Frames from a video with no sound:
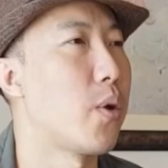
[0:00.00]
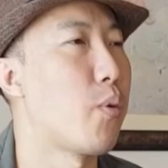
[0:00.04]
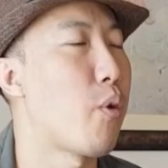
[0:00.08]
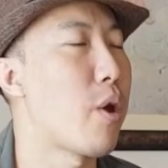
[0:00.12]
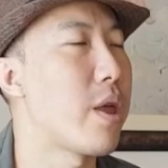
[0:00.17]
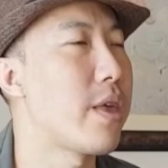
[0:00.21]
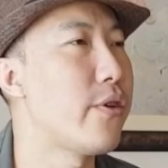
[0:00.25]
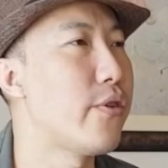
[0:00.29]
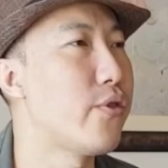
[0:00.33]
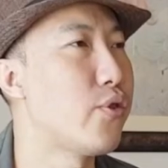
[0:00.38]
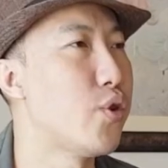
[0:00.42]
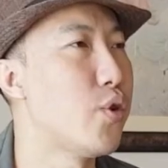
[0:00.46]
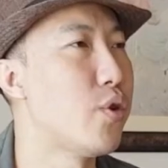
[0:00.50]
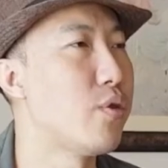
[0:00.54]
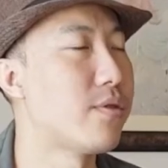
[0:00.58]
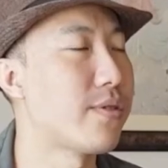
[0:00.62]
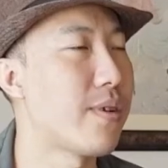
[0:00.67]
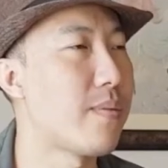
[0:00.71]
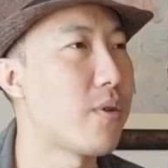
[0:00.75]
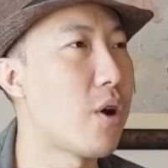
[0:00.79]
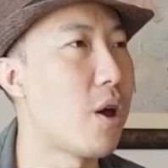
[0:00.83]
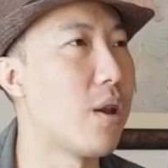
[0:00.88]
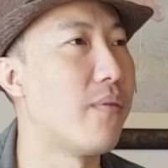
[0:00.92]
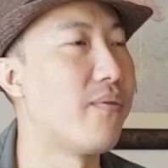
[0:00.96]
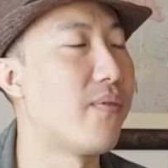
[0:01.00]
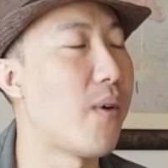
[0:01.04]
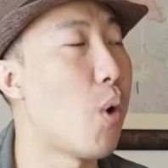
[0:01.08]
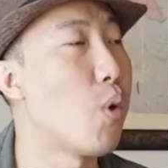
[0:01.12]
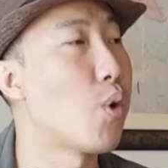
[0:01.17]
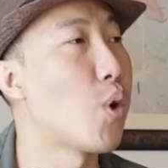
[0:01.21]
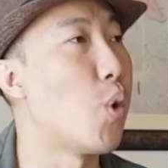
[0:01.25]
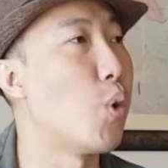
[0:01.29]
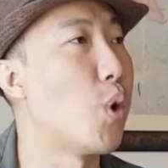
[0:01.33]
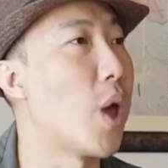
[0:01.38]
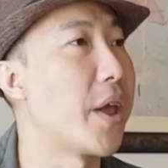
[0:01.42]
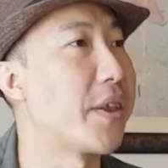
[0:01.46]
when you do some kind of
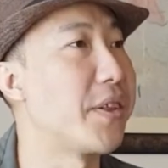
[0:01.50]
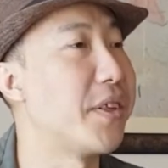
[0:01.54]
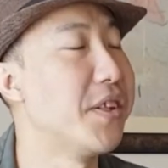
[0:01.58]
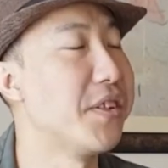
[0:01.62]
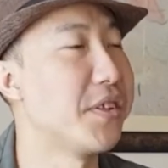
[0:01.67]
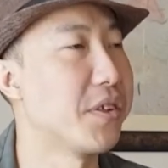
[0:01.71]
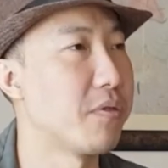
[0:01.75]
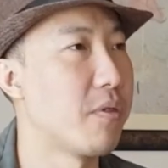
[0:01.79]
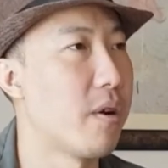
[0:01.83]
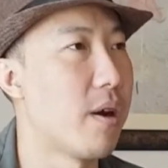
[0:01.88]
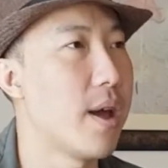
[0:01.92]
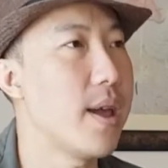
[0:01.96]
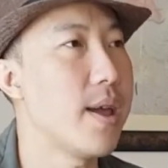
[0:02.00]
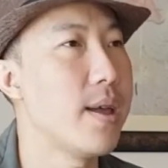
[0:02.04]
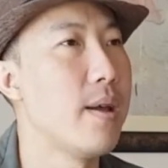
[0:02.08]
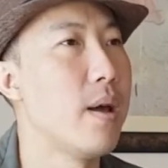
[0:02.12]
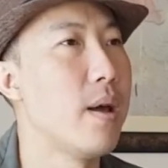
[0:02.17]
vocal like this, right?